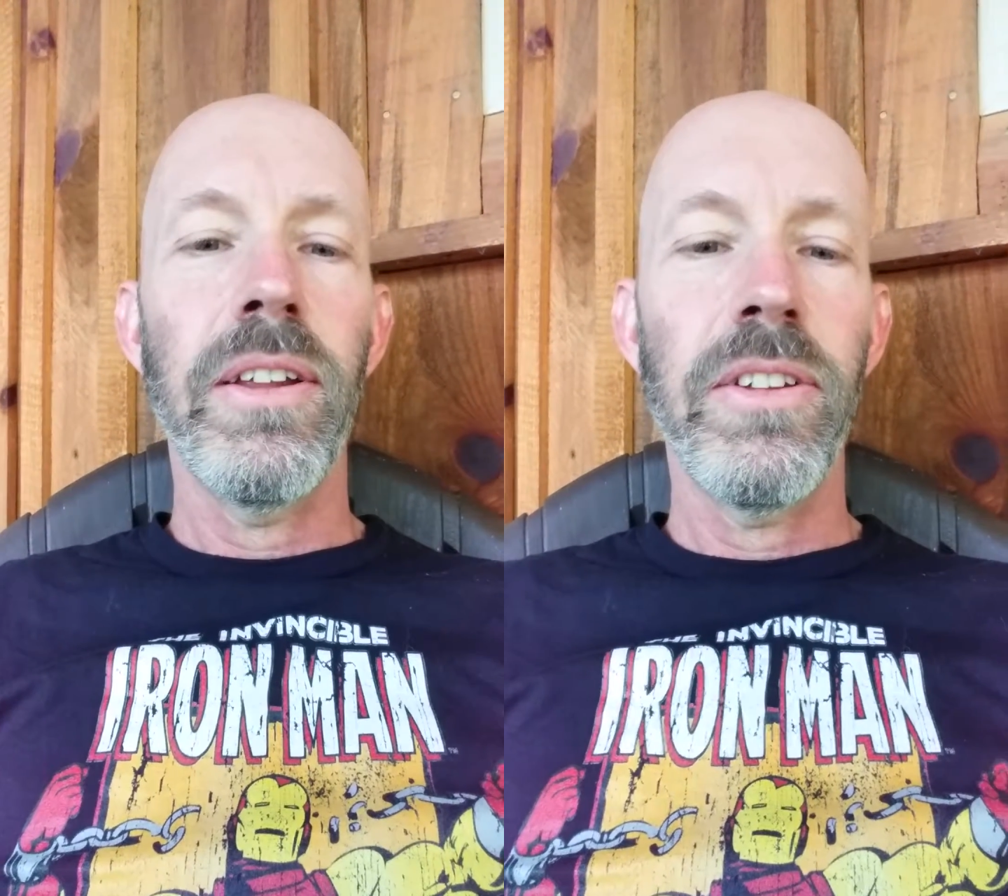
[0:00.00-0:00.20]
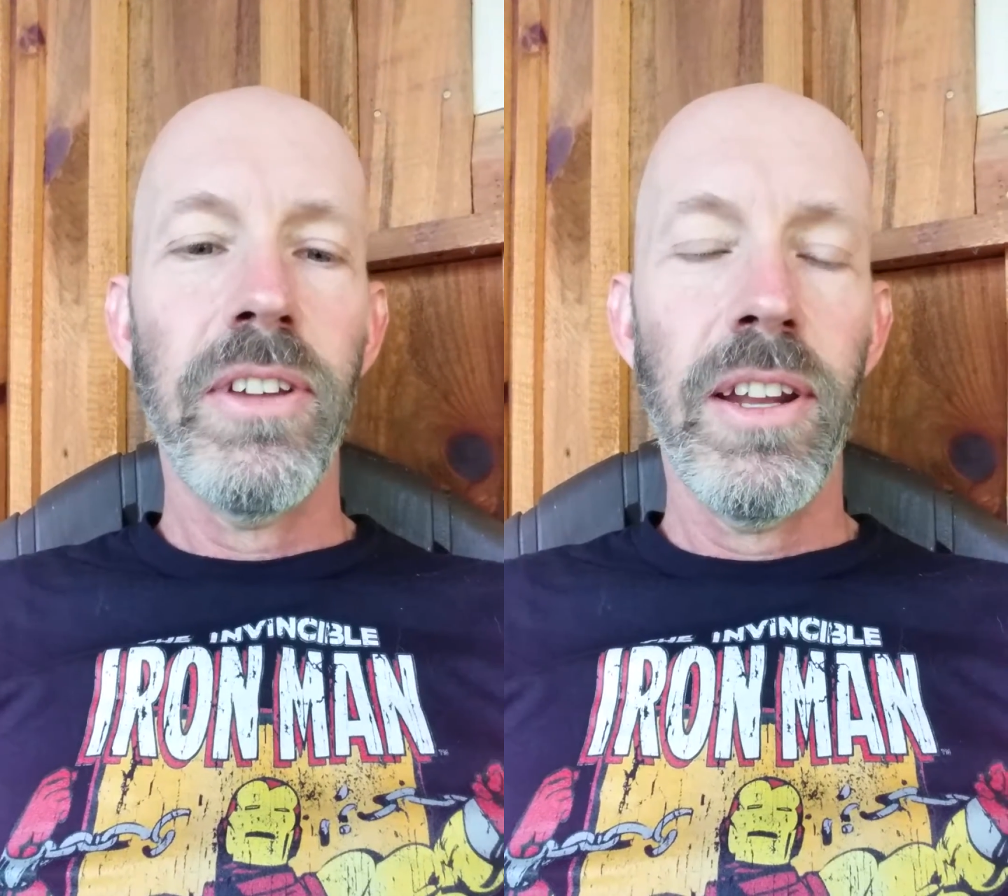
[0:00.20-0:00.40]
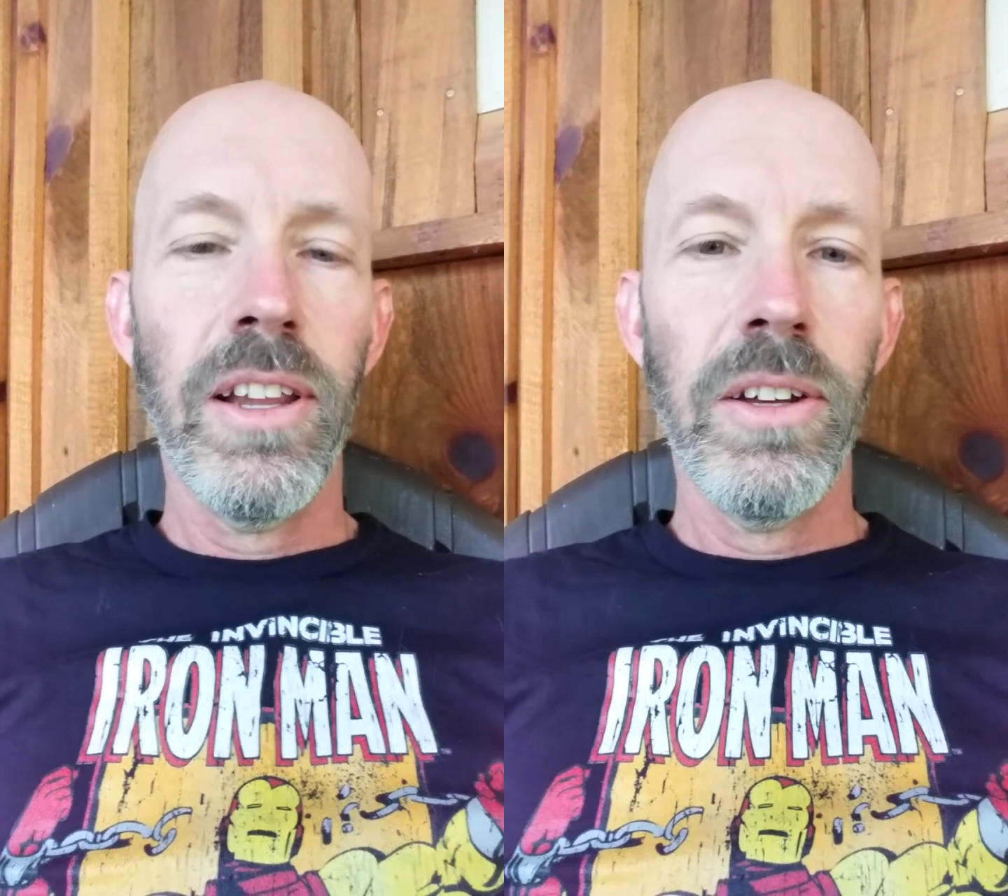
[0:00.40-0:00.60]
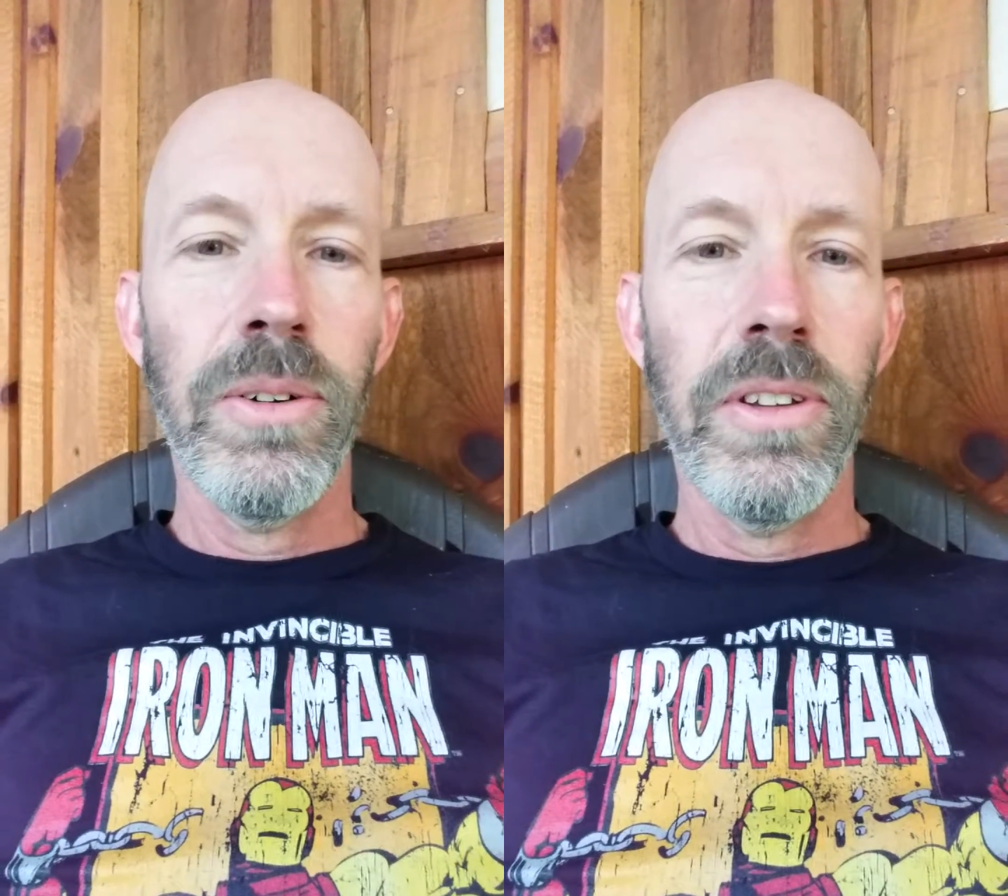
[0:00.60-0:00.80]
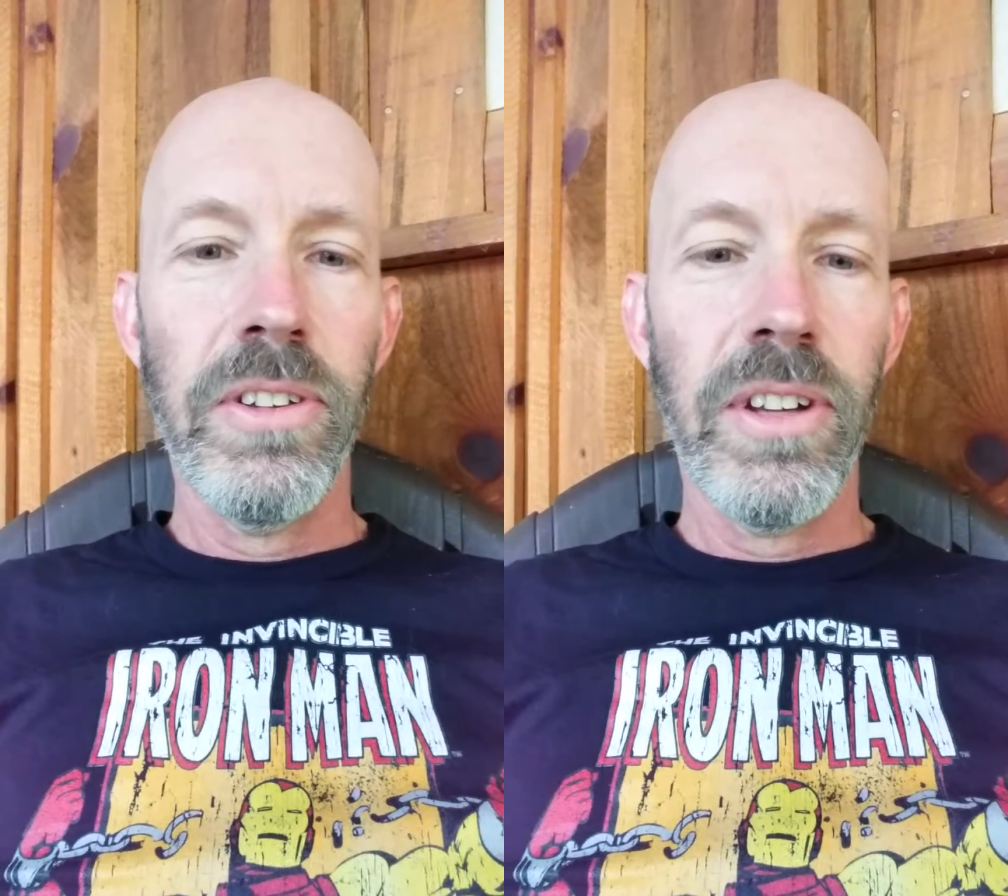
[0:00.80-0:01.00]
and said hello
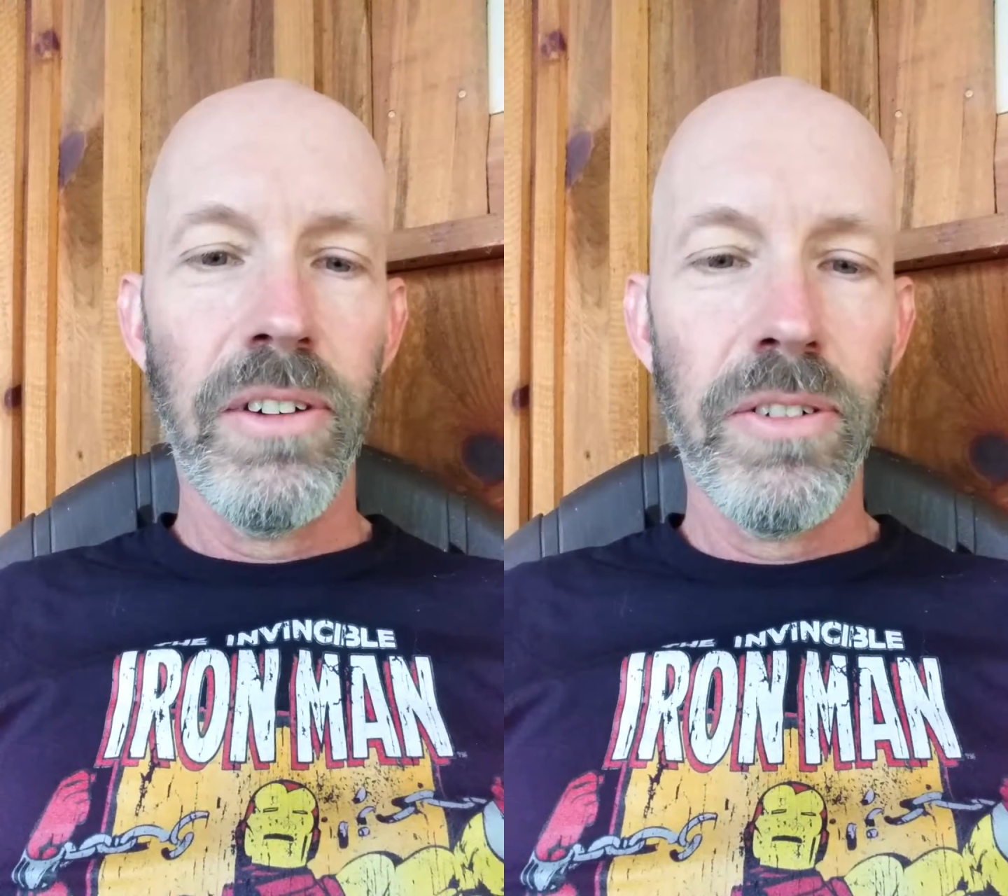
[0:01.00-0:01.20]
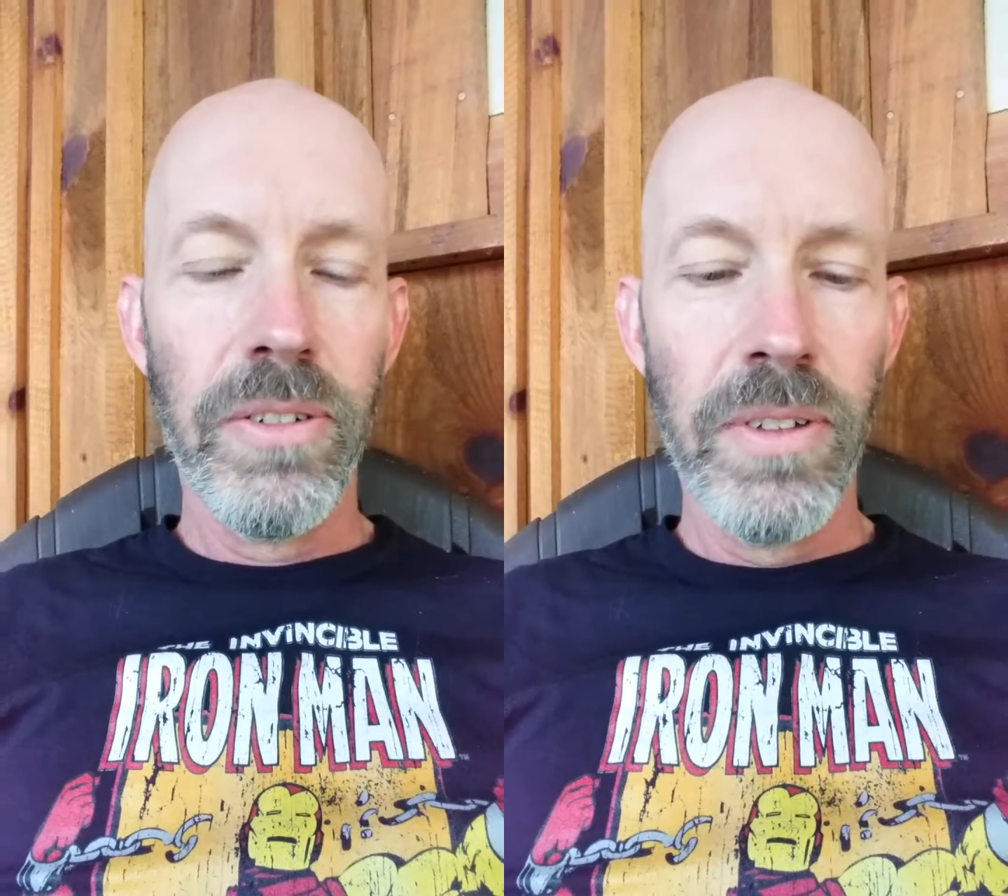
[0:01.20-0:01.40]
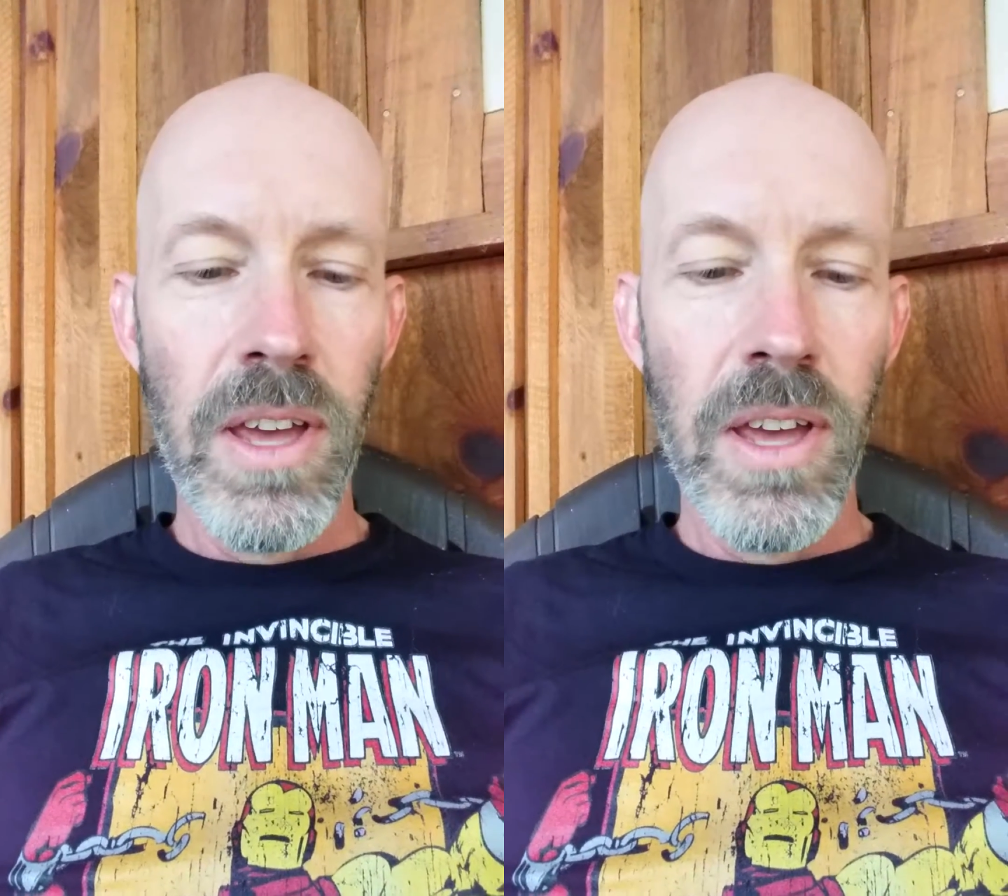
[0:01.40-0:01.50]
and stuff.